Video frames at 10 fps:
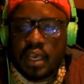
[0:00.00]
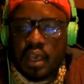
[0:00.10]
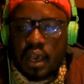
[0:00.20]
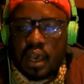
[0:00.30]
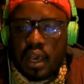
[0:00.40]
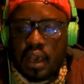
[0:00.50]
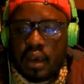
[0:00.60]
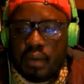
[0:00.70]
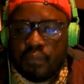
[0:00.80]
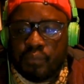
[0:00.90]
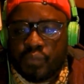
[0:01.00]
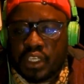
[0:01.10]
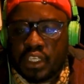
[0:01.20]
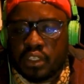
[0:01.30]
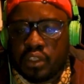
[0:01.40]

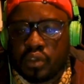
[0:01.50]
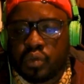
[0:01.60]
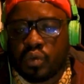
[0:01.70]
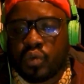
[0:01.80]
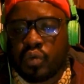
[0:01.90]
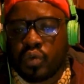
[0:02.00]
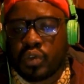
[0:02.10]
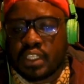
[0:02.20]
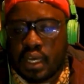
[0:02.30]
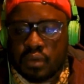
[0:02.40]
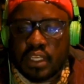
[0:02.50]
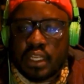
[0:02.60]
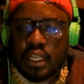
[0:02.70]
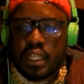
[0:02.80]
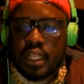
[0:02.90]
In
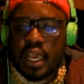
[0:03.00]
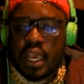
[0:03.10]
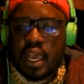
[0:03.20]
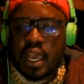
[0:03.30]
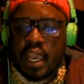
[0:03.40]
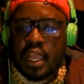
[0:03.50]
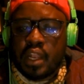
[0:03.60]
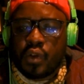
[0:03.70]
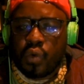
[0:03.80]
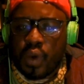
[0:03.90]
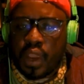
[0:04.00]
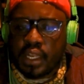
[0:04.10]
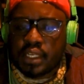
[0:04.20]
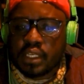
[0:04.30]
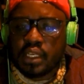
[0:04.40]

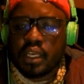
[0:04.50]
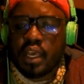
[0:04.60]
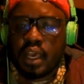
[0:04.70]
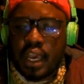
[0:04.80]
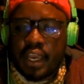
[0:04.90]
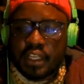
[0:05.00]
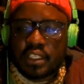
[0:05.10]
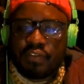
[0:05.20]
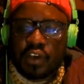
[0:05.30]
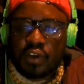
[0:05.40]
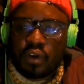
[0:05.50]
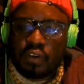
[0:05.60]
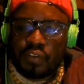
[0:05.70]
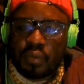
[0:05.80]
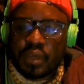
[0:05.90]
2020, I received a call
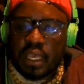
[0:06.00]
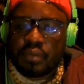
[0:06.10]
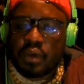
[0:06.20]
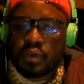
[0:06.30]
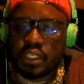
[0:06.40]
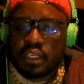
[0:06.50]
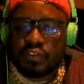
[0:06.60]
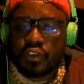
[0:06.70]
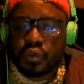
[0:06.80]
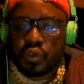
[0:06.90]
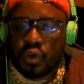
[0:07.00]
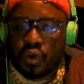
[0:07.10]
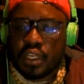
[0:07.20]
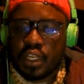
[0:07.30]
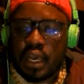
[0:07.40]
from Cape Town TV to
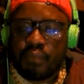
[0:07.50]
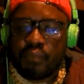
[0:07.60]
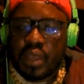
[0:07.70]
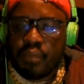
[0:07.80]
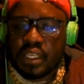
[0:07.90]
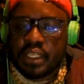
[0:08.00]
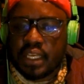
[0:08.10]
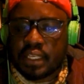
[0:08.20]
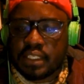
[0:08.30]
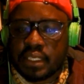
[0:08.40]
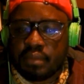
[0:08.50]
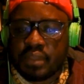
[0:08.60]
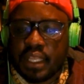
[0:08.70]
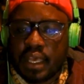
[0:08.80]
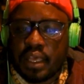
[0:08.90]
join a media team
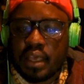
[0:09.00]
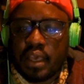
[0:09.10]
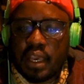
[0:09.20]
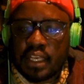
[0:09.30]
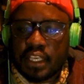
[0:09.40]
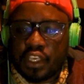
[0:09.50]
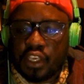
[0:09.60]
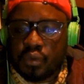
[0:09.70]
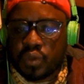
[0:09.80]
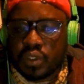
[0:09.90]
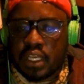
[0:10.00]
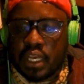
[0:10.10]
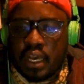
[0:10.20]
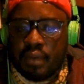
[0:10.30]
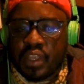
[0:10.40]
there as a
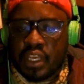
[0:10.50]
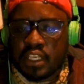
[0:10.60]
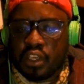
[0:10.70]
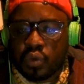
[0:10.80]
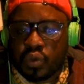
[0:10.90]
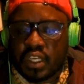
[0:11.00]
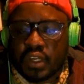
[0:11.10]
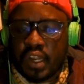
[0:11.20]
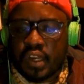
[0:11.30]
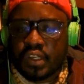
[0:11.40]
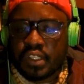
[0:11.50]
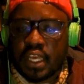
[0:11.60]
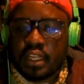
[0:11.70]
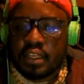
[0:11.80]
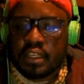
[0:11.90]
news journalist
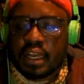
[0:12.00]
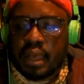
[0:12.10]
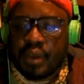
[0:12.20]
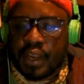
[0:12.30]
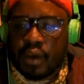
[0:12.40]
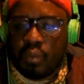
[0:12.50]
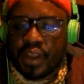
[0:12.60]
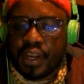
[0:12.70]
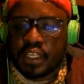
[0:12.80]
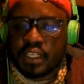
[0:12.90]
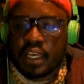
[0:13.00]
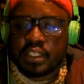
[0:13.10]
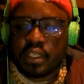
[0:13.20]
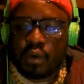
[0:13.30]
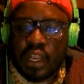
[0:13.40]
and camera operator as
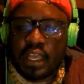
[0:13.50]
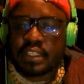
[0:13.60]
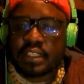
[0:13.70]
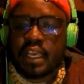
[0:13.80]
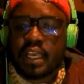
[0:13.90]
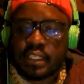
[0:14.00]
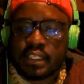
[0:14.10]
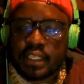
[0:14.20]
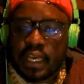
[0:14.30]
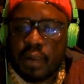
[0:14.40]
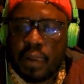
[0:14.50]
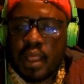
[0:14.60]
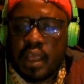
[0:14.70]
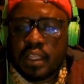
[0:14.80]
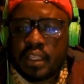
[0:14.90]
well as editor.
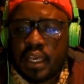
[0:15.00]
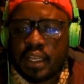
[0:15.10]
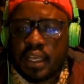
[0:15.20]
Then